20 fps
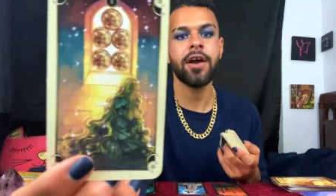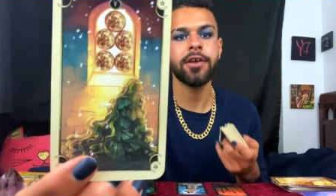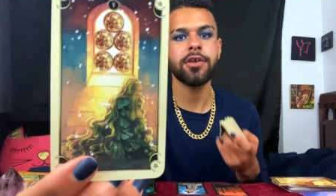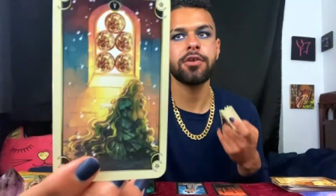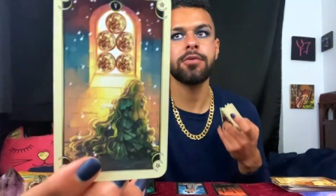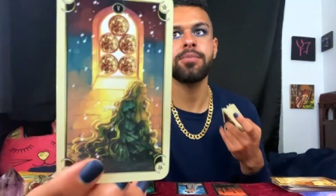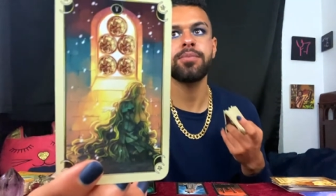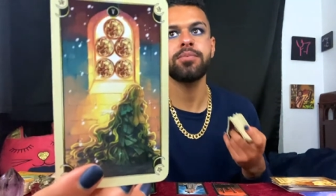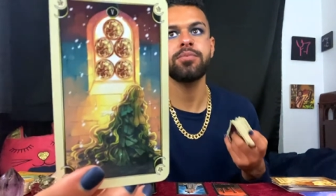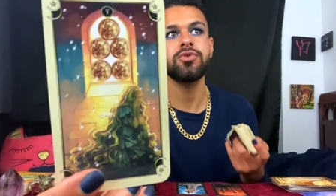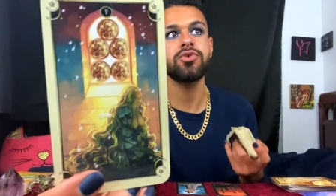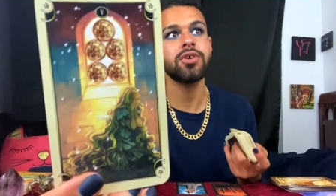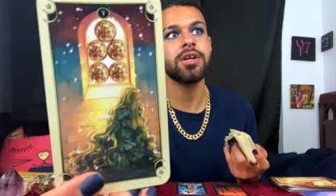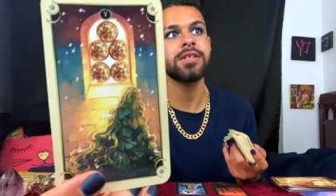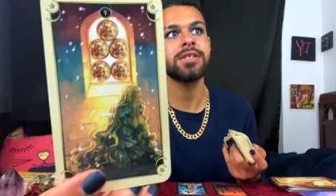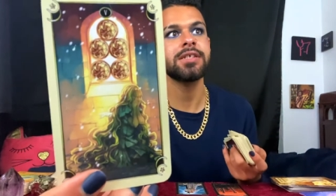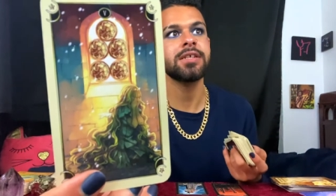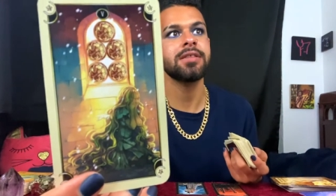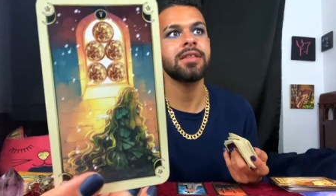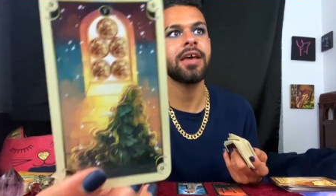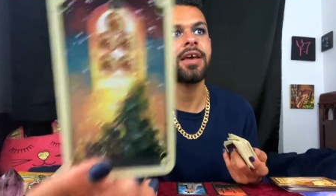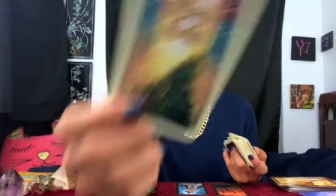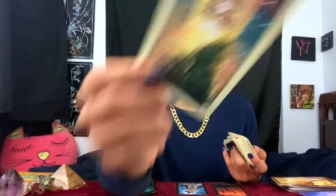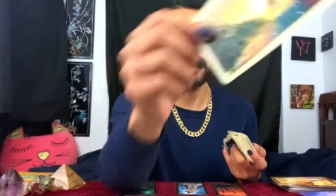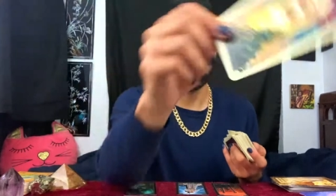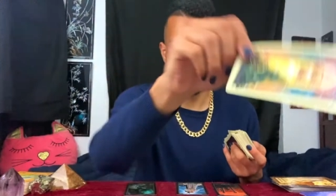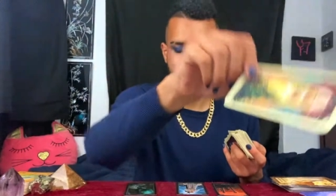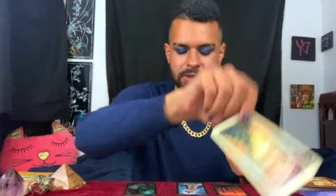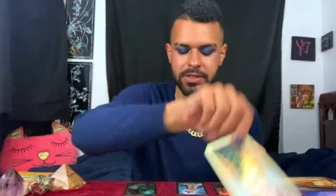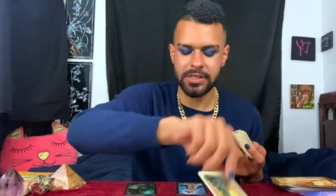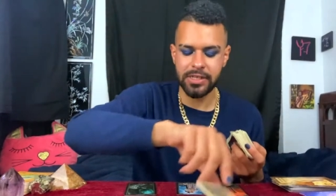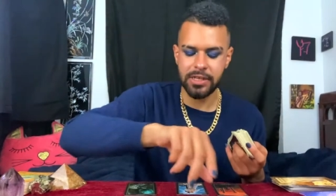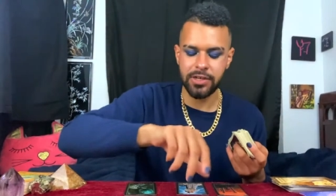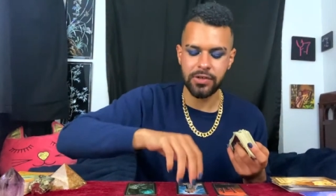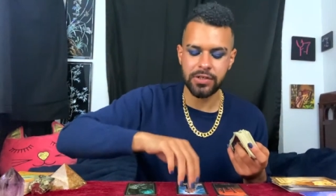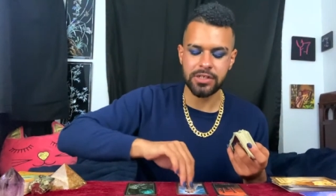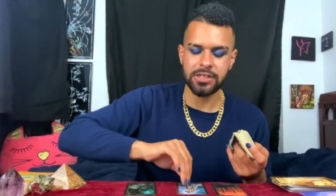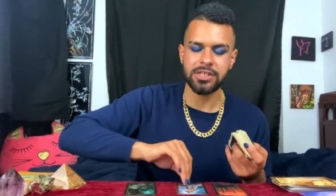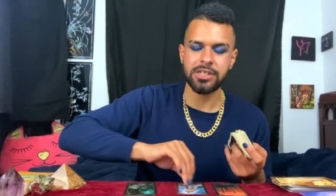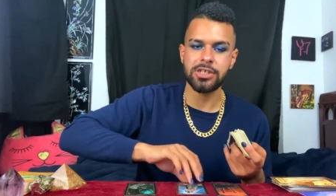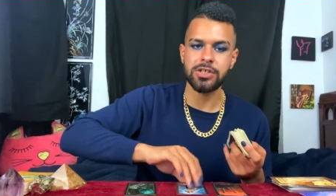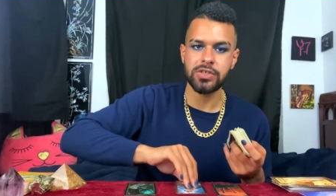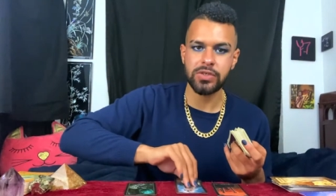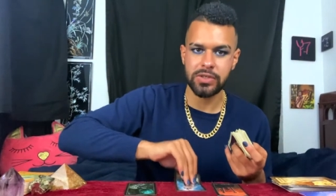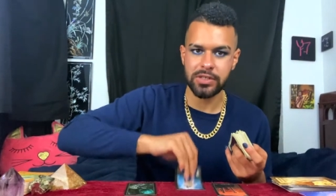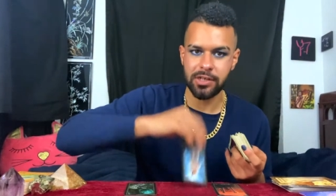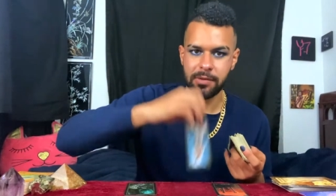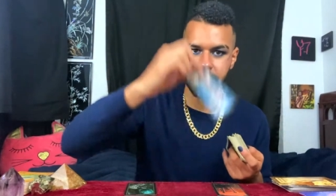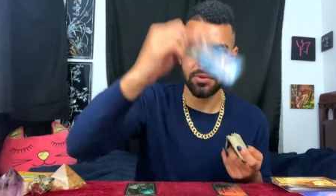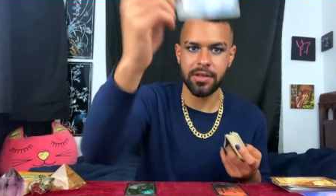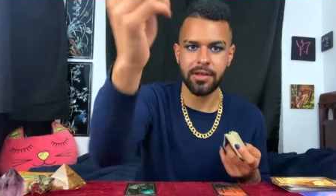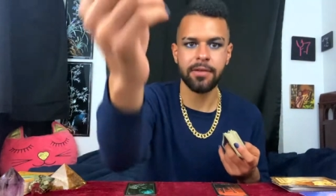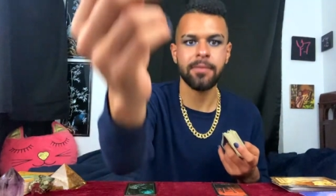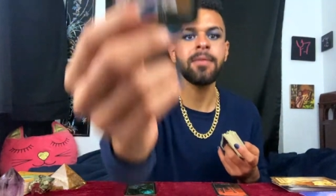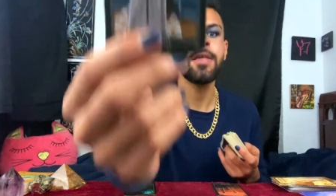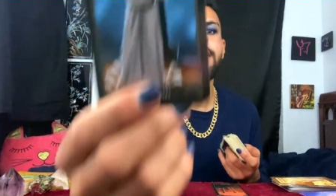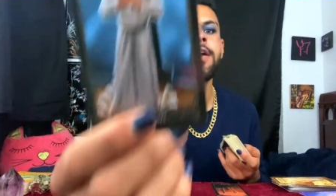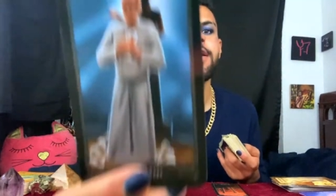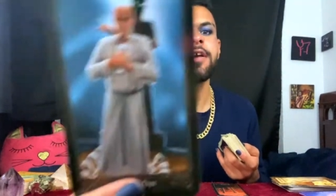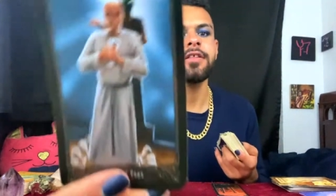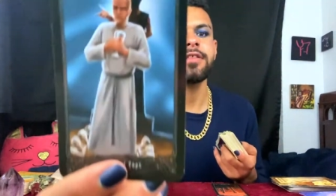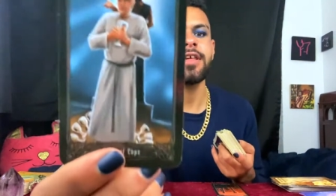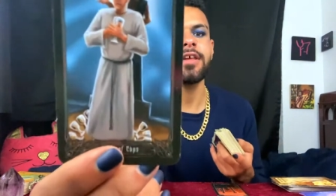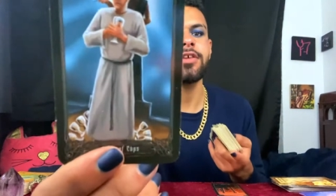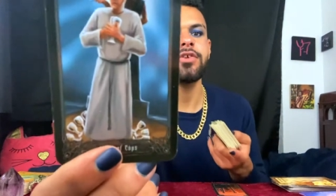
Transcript: you trust in that, like, it was here to teach you something. Like,